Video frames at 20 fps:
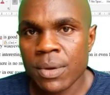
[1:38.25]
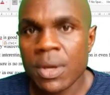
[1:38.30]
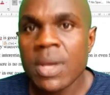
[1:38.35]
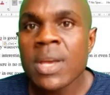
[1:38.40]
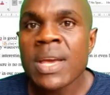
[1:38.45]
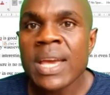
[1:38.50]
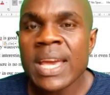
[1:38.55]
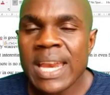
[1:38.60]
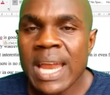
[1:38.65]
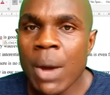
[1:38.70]

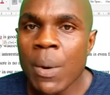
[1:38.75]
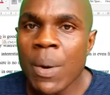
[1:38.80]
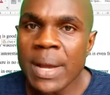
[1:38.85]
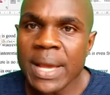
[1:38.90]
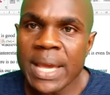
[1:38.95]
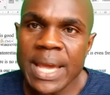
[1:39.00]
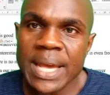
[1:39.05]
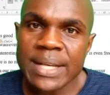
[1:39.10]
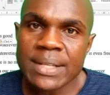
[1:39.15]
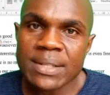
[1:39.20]
In our
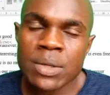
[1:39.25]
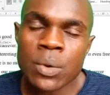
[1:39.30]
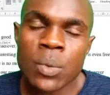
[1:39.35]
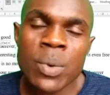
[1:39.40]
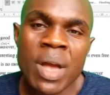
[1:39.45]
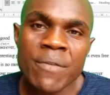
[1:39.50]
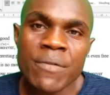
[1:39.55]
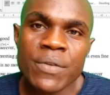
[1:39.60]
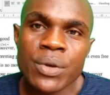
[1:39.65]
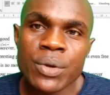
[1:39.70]
case,
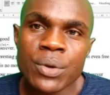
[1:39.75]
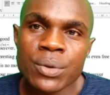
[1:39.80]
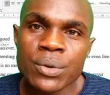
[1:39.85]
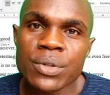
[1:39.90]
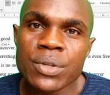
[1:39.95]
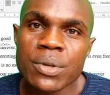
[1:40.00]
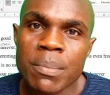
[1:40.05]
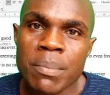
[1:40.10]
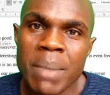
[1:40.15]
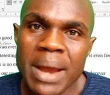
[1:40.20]
we have
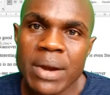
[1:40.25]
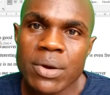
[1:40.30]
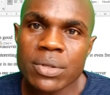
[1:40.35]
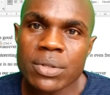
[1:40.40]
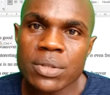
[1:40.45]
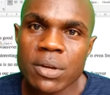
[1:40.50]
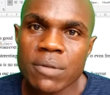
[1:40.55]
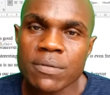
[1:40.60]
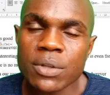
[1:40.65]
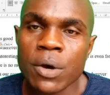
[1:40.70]
used
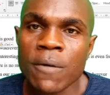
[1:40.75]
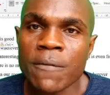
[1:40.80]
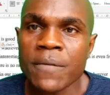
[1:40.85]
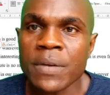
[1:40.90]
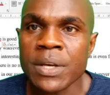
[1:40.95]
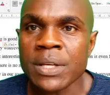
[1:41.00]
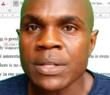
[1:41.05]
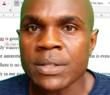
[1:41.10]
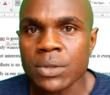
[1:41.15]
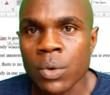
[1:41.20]
Microsoft
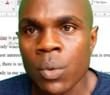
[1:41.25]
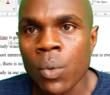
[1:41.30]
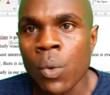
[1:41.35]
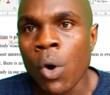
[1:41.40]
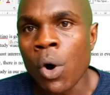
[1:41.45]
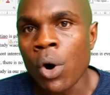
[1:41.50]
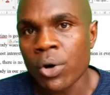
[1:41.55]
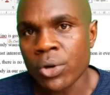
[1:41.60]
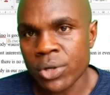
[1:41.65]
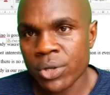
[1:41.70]
Office
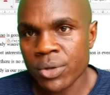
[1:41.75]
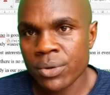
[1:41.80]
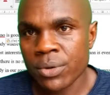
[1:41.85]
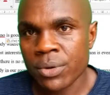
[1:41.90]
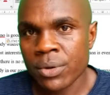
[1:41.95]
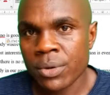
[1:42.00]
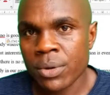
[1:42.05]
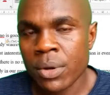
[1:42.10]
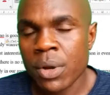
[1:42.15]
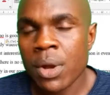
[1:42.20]
Word.
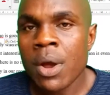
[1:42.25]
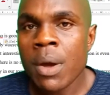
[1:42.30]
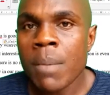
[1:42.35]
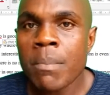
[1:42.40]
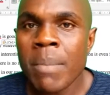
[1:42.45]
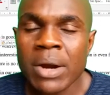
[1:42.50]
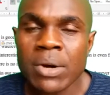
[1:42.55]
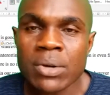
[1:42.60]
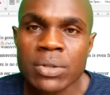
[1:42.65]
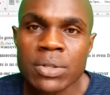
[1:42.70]

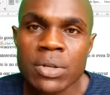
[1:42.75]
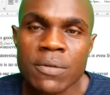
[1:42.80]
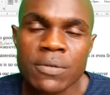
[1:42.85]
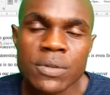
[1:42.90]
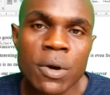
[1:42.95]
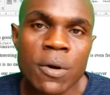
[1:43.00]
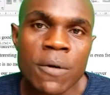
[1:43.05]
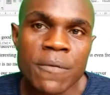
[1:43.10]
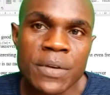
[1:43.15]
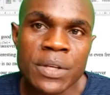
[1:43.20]

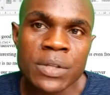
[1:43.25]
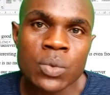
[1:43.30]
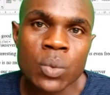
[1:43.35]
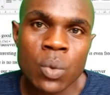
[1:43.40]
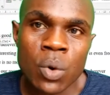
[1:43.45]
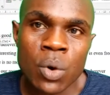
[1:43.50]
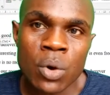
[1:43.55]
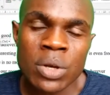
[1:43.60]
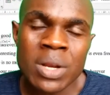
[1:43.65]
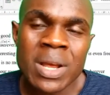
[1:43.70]
Microsoft Office
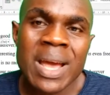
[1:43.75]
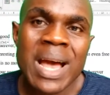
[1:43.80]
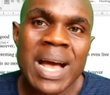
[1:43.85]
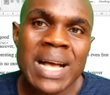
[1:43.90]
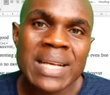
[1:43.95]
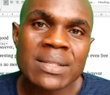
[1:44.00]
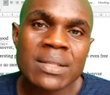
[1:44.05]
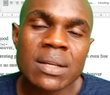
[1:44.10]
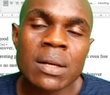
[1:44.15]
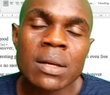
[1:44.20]
Word
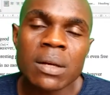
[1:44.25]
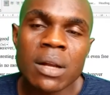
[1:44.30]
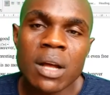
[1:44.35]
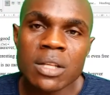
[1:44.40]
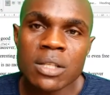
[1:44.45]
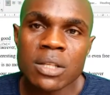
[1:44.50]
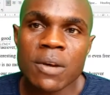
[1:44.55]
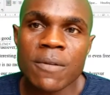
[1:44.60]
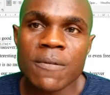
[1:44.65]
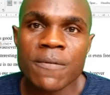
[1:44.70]
has a
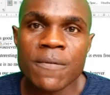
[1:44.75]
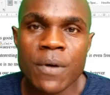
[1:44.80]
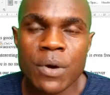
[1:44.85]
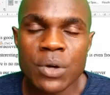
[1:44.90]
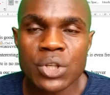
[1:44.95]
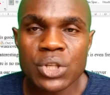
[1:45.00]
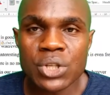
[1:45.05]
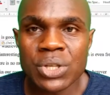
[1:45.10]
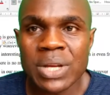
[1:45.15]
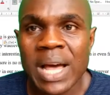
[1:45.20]
lot of
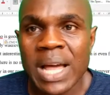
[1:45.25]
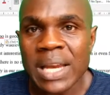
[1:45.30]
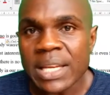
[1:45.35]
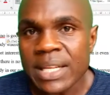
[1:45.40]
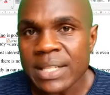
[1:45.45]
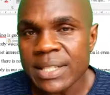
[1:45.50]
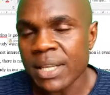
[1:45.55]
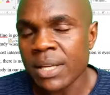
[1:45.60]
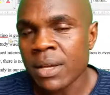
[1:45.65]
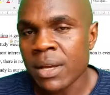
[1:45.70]

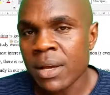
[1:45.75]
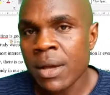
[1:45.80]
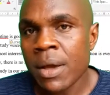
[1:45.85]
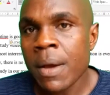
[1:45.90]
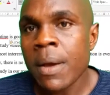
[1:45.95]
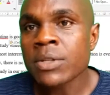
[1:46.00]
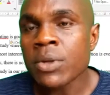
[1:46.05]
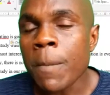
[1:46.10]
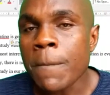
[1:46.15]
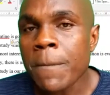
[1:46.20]
functionality,
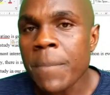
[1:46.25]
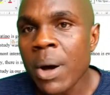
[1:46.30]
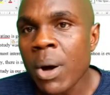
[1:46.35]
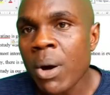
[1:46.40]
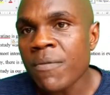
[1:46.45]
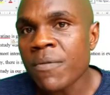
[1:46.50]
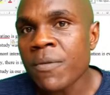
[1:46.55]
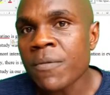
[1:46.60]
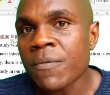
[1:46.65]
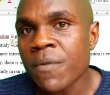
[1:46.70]
some
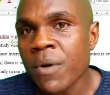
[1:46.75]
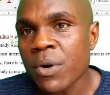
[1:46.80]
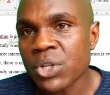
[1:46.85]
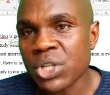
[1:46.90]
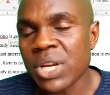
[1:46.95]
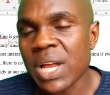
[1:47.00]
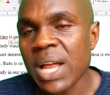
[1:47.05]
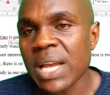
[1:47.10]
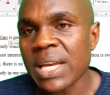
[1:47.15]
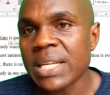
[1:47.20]
powerful
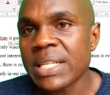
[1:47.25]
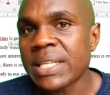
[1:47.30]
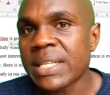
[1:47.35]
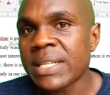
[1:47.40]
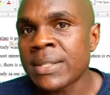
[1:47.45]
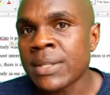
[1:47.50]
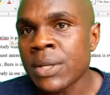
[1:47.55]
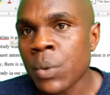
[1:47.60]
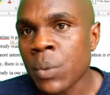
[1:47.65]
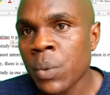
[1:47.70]

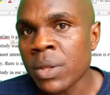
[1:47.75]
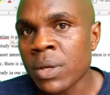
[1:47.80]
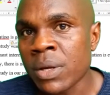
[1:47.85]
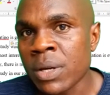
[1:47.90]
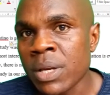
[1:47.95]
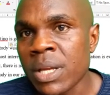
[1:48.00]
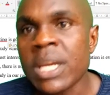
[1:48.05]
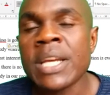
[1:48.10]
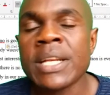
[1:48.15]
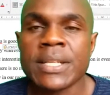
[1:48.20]
functionalities
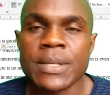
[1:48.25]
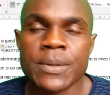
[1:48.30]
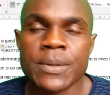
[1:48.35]
within it.